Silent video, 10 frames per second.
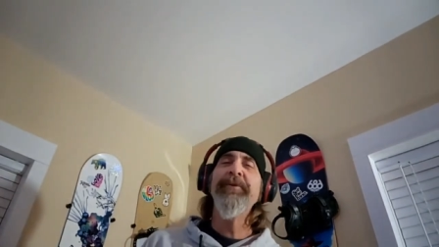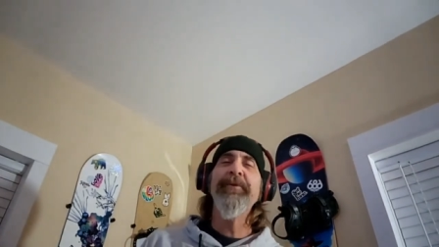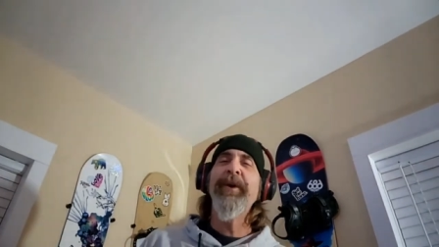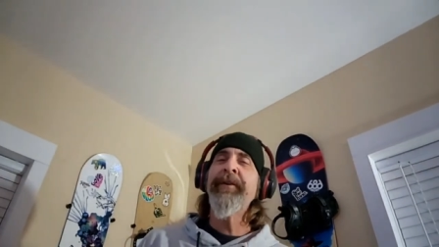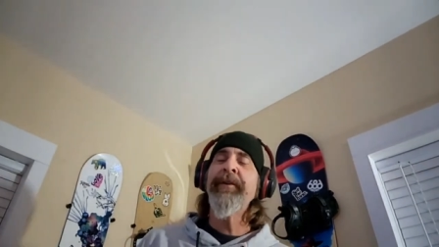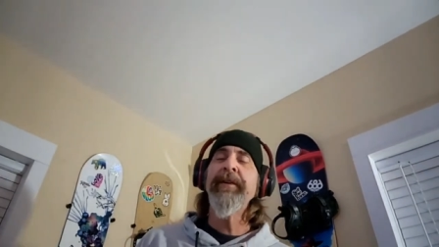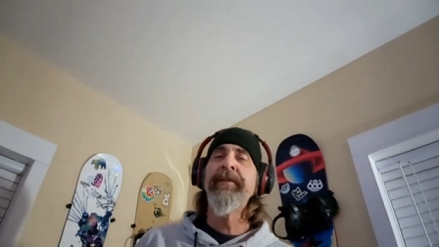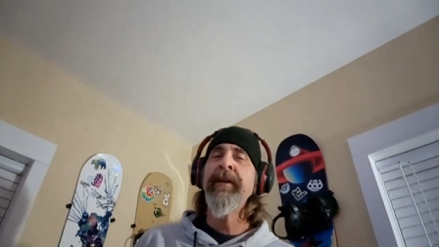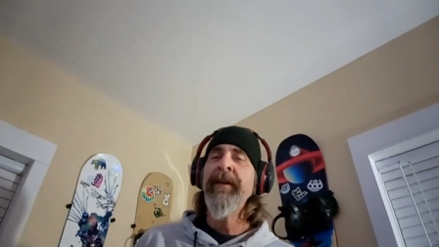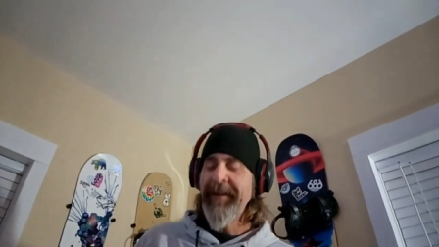Whether
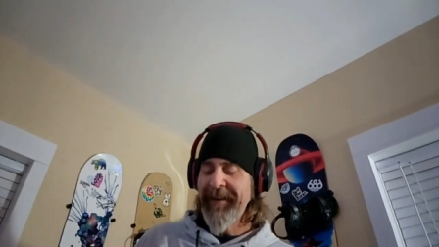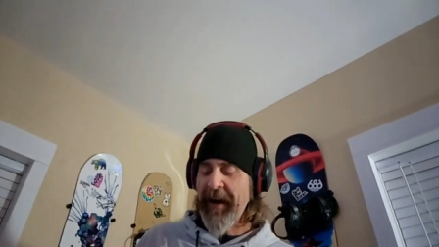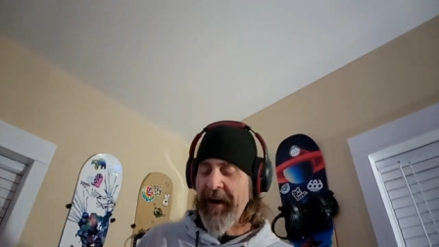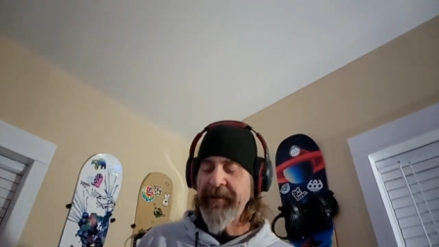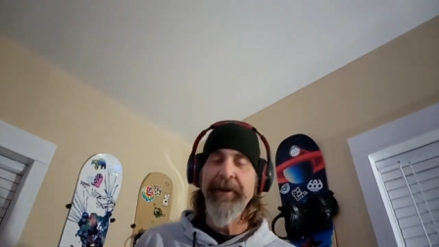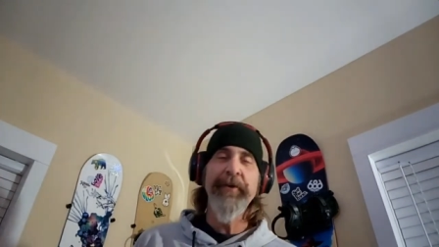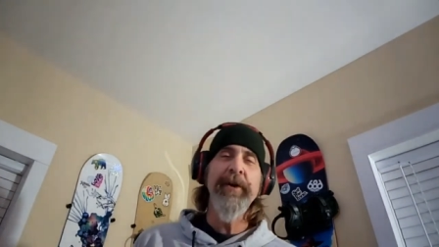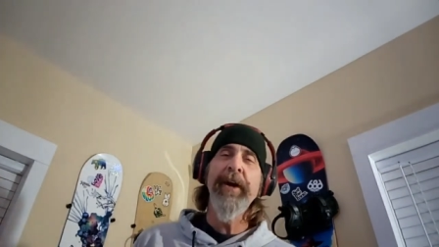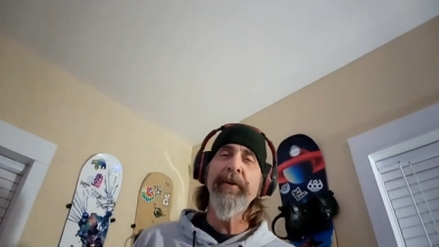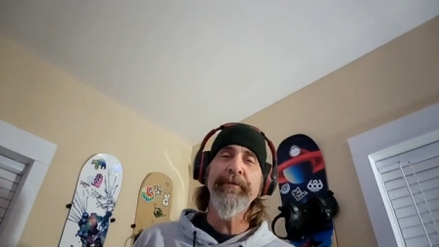it's
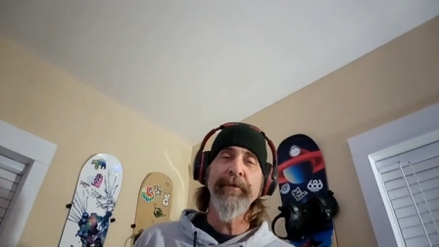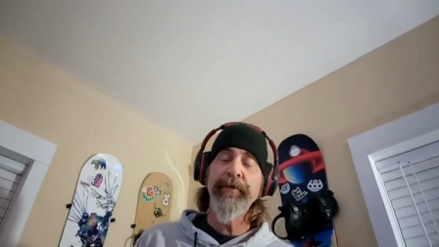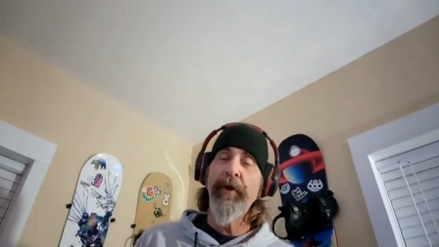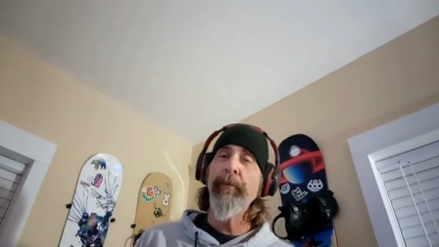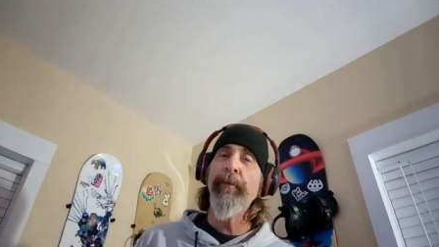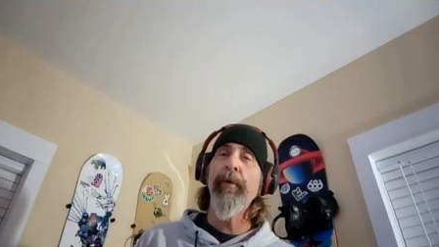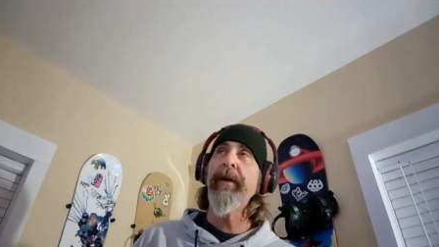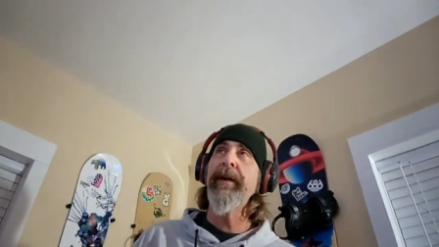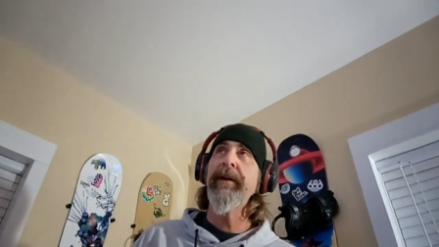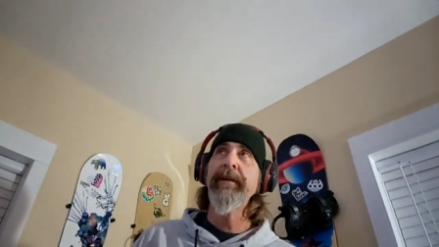content creators for
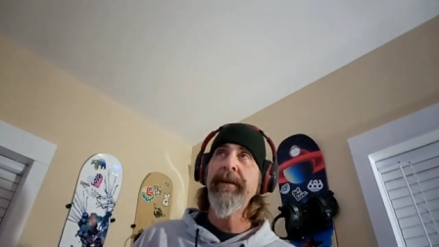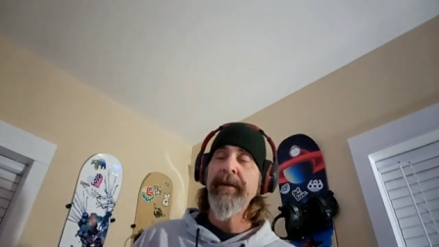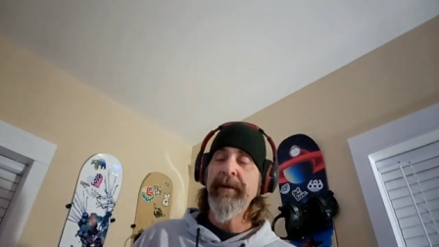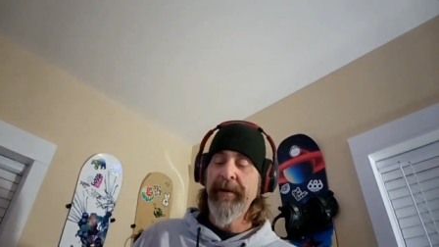snowboarding,